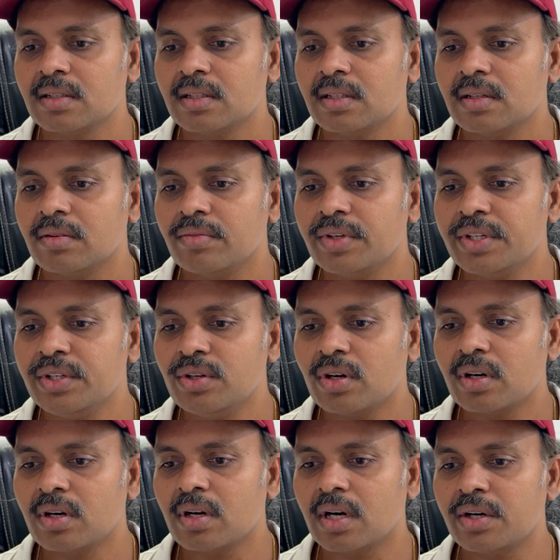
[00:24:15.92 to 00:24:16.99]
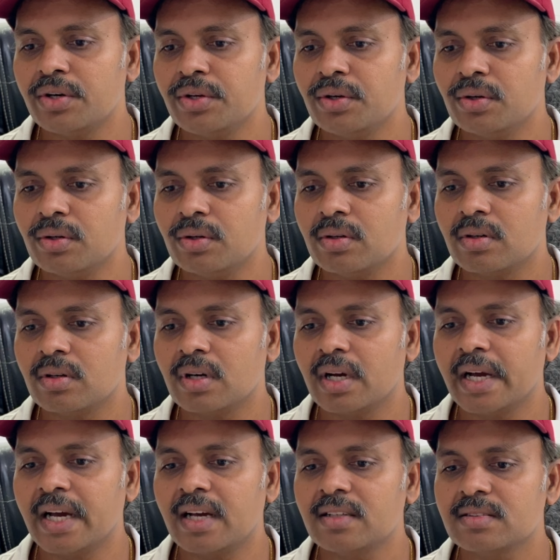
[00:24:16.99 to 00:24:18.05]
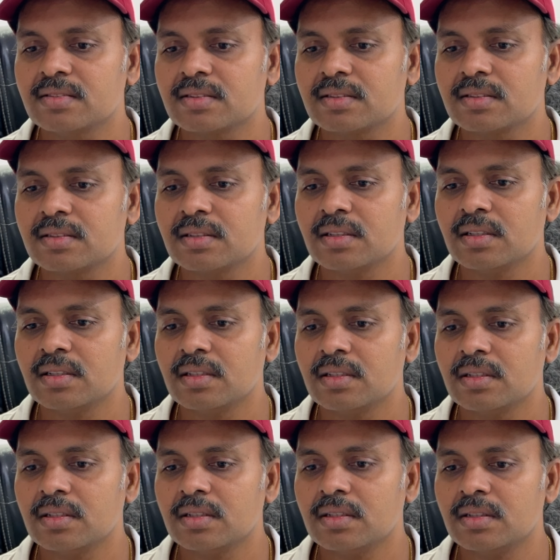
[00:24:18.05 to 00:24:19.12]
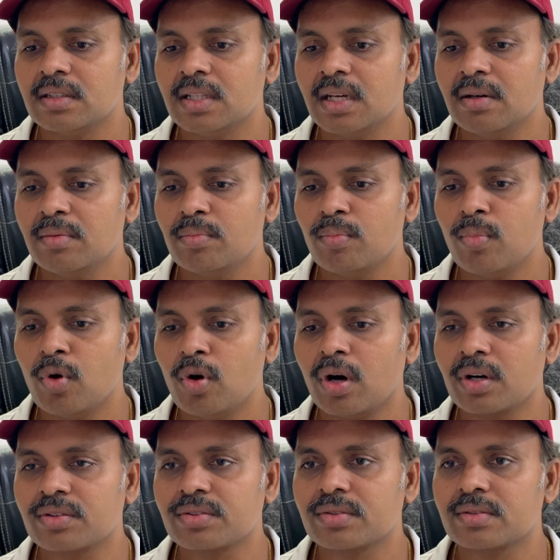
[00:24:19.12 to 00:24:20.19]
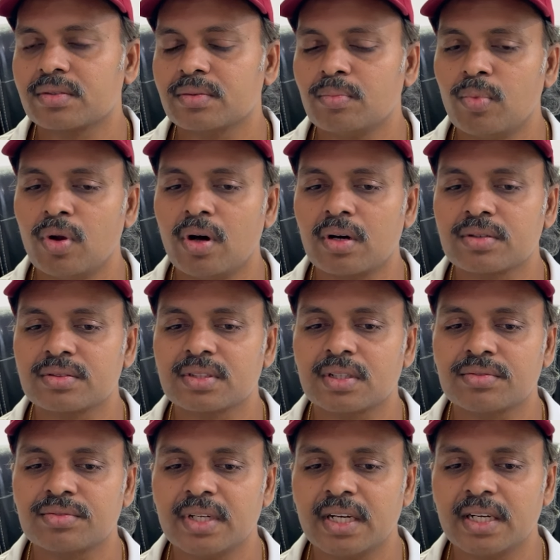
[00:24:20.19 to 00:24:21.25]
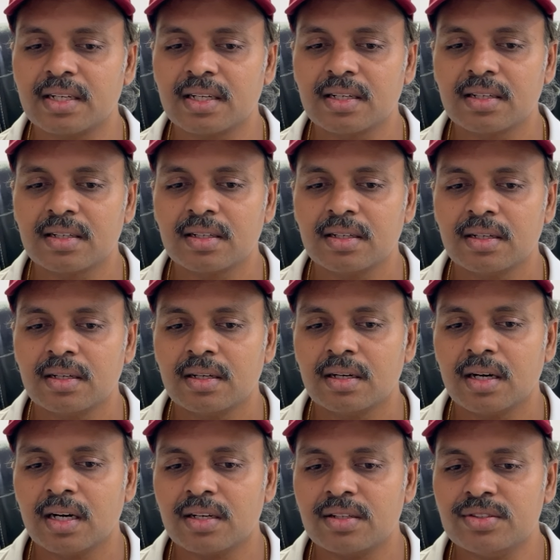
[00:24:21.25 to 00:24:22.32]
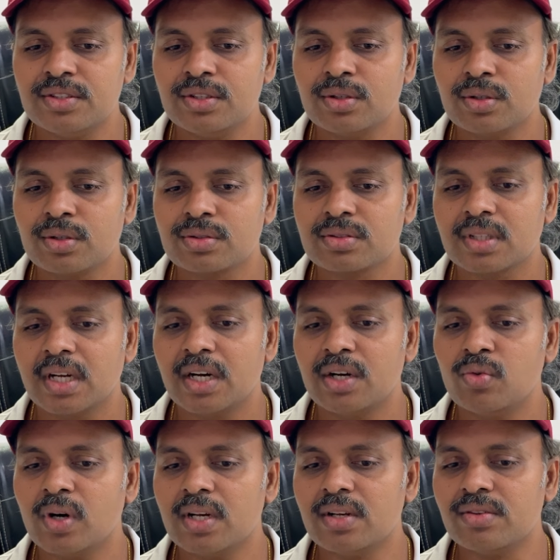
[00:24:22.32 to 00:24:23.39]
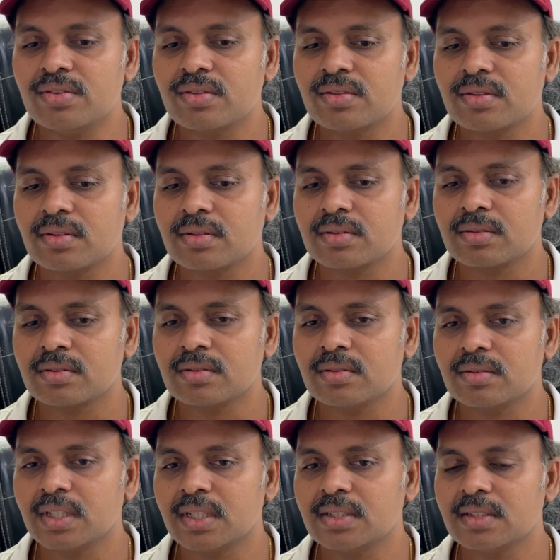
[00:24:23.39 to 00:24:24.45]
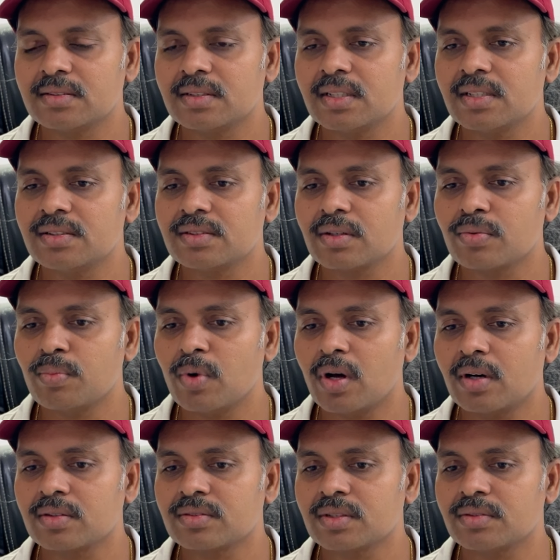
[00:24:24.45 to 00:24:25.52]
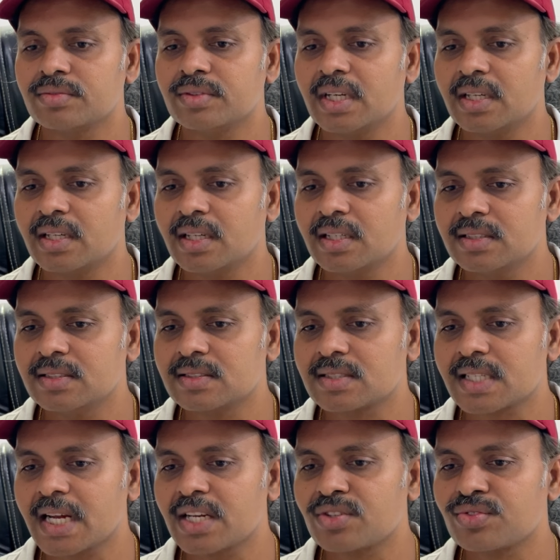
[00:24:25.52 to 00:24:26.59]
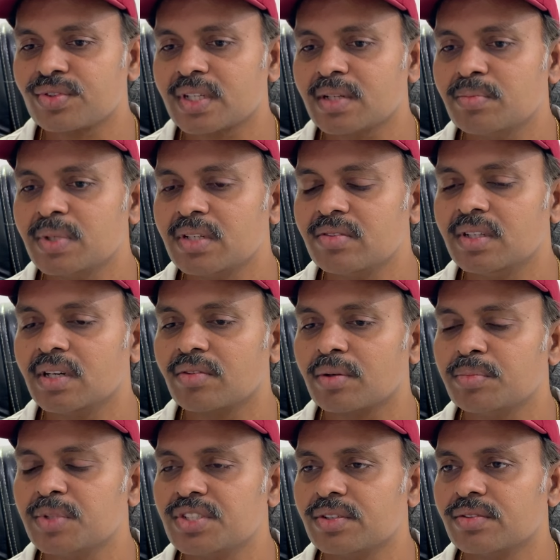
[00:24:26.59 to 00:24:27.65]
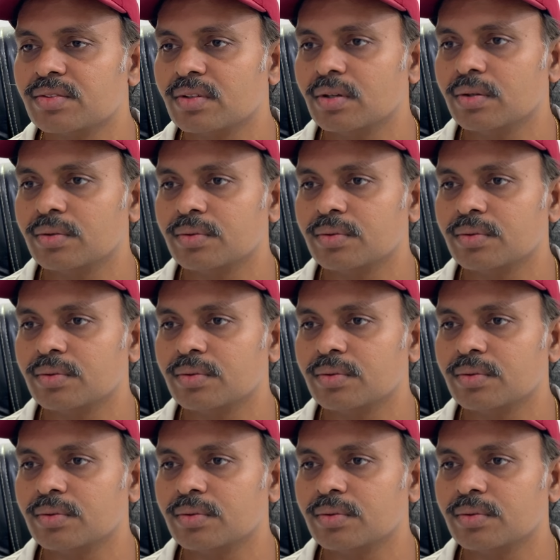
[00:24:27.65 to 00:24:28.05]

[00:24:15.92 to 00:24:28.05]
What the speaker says: video and audio as the blocks of data, or zeros and ones, right? The series of blocks of data is transferring between our machines now.